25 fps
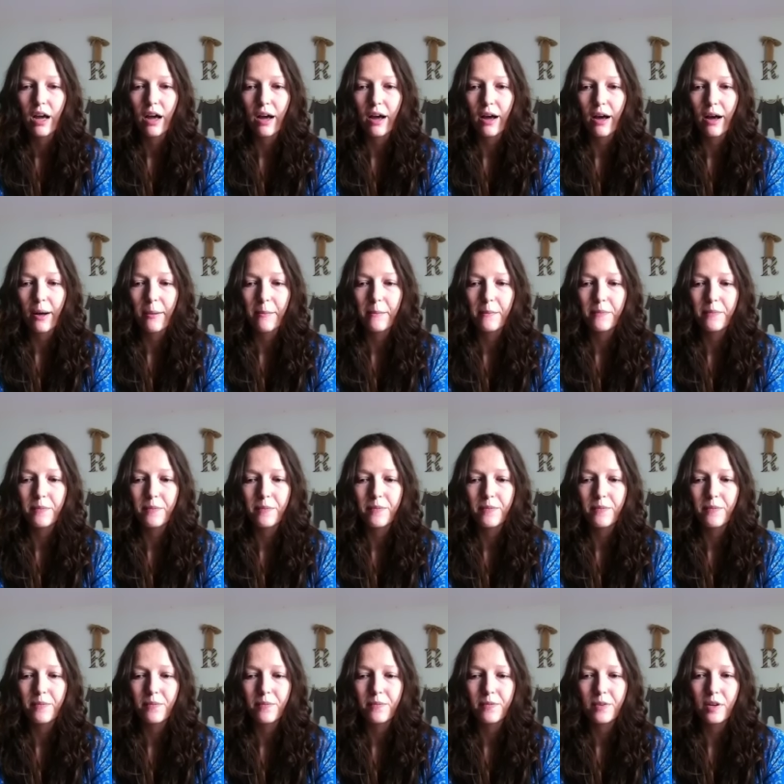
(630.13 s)
um,
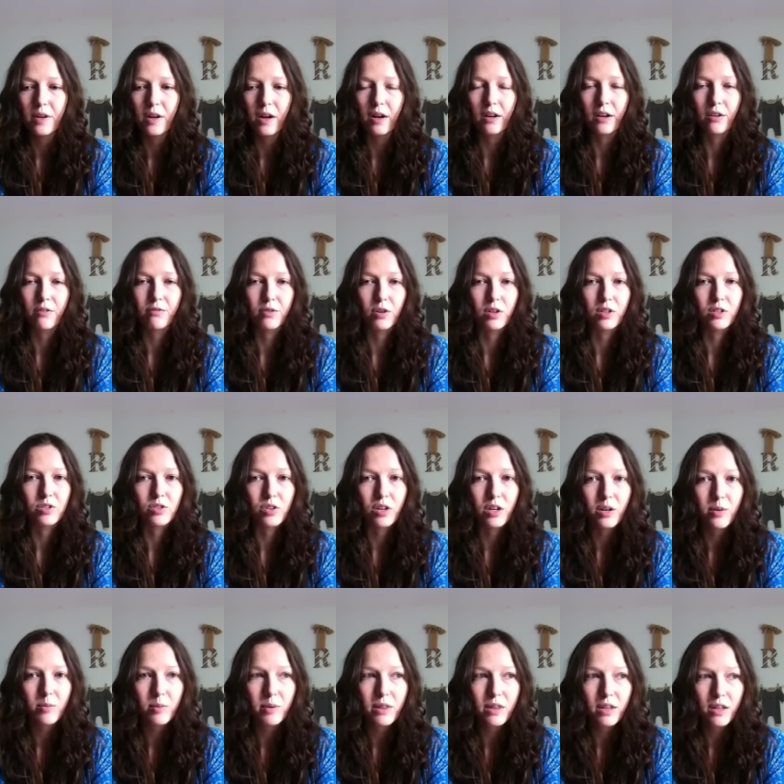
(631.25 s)
to not get
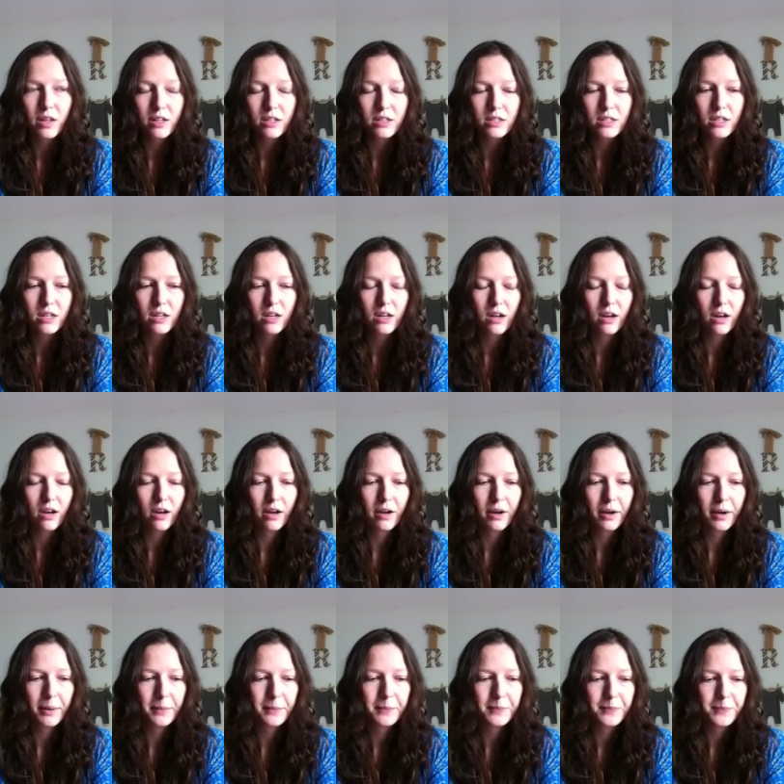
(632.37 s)
frustrated with it.
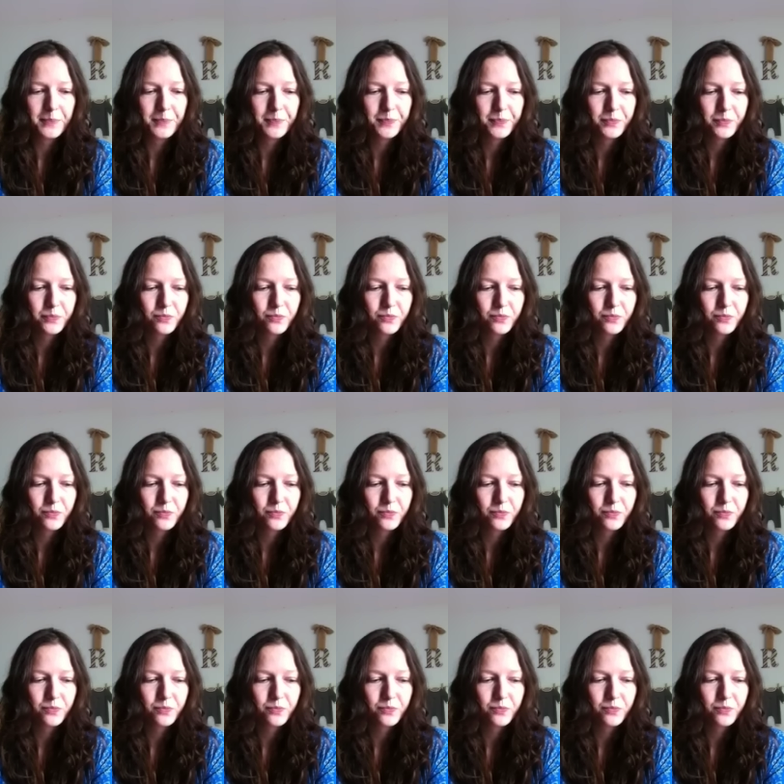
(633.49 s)
Um,